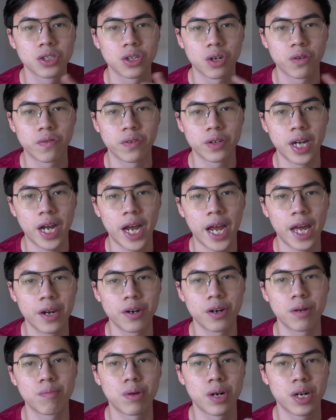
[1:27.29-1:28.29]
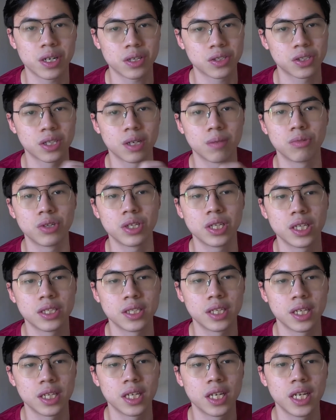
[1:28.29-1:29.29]
sort of a header product summary.
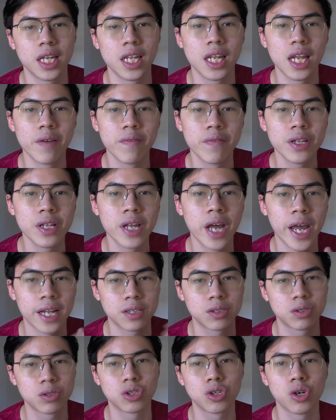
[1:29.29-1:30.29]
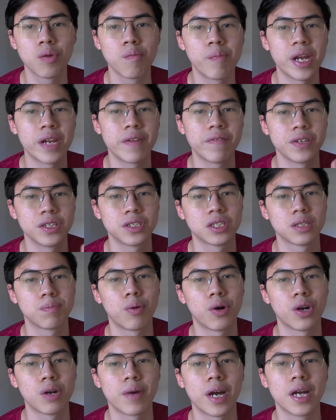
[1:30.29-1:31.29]
They said 11 head-to-toe benefits
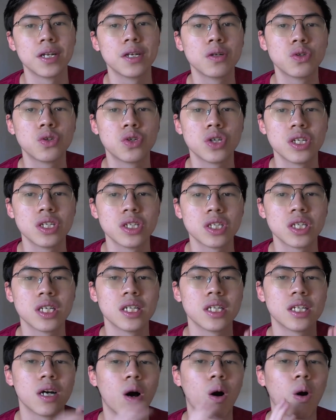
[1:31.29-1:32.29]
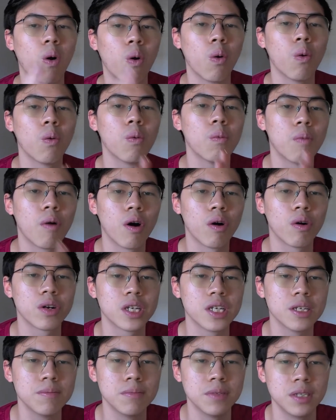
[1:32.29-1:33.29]
supported by nutrients in the whole
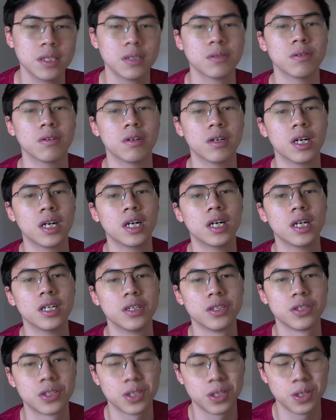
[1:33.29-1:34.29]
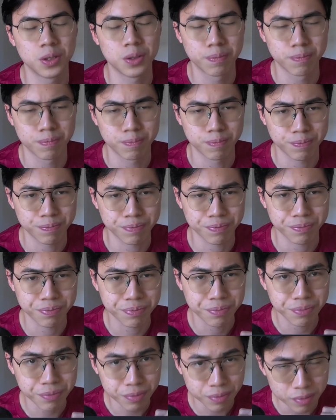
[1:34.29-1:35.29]
body meal. So
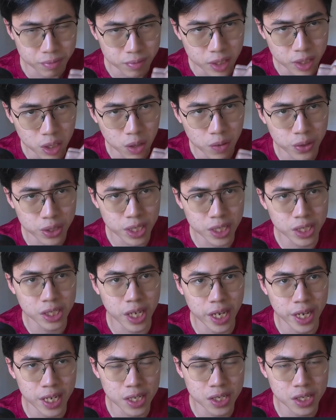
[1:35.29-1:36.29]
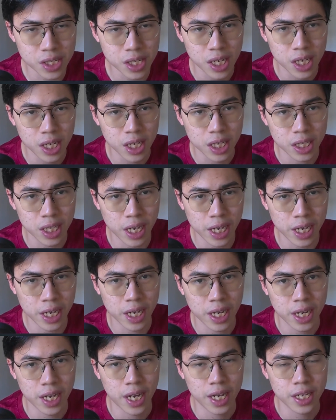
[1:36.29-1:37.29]
for this case,
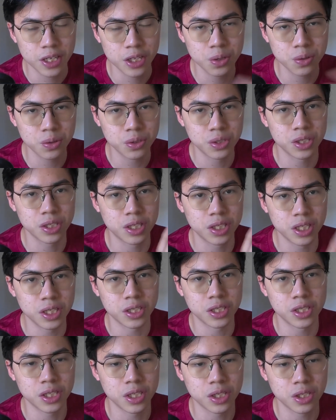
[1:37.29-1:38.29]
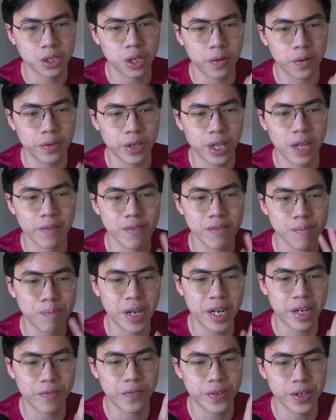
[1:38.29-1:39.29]
they use this sort of
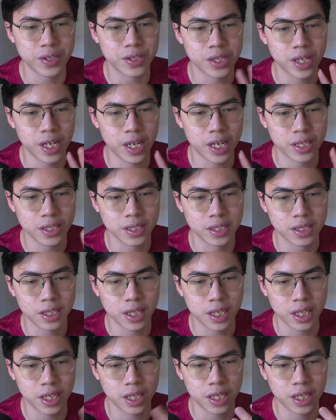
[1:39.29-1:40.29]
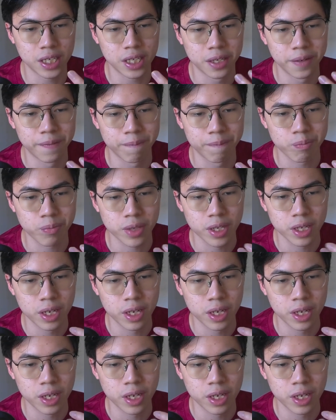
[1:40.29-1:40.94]
11 benefits as a